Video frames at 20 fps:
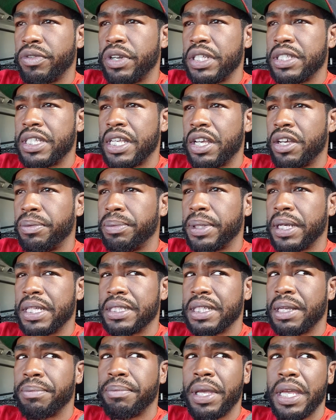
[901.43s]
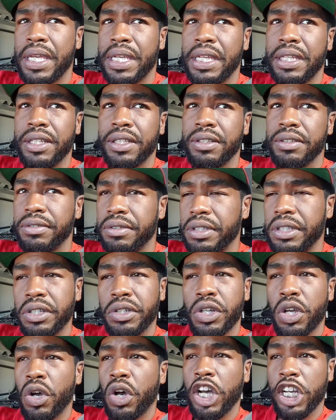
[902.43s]
retail because I'm making,
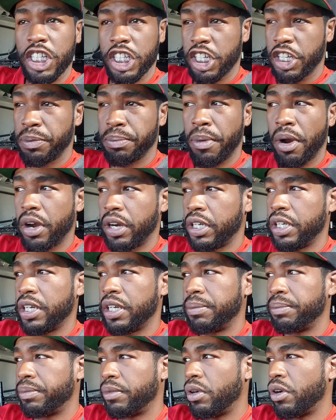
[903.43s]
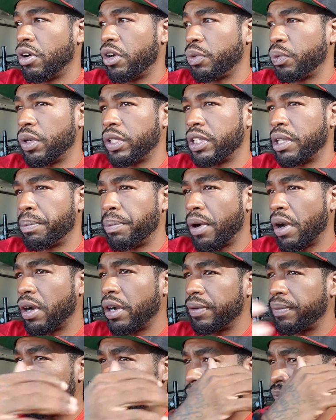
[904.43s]
you know, a good markup on what the
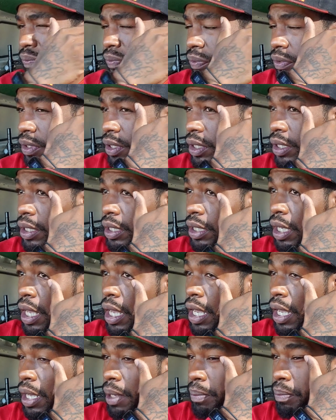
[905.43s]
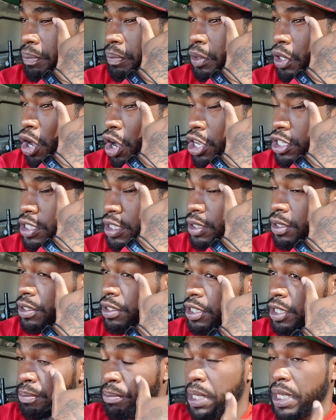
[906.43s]
part costs
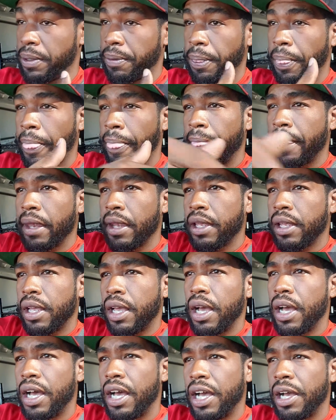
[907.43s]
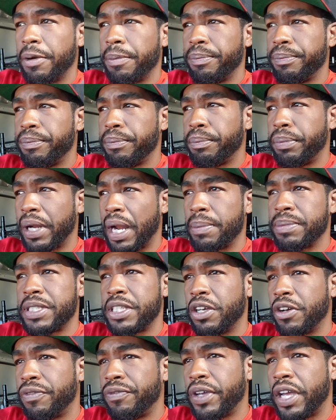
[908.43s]
to me. But I'm
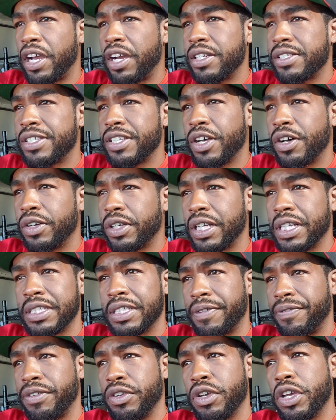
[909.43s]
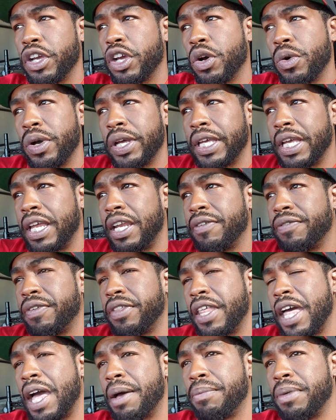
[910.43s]
still fair, so because if you can go and get it for
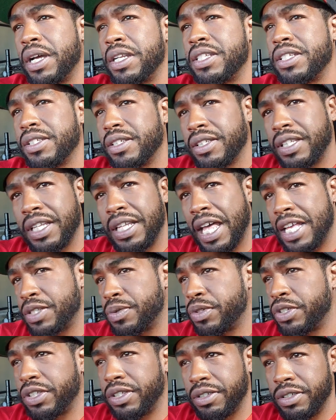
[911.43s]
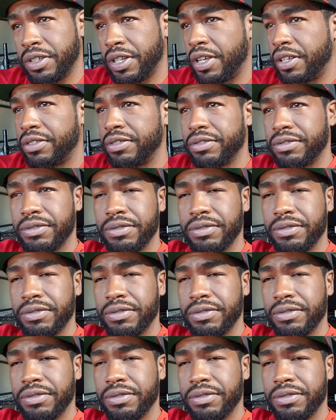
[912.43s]
that much, then that's what you know,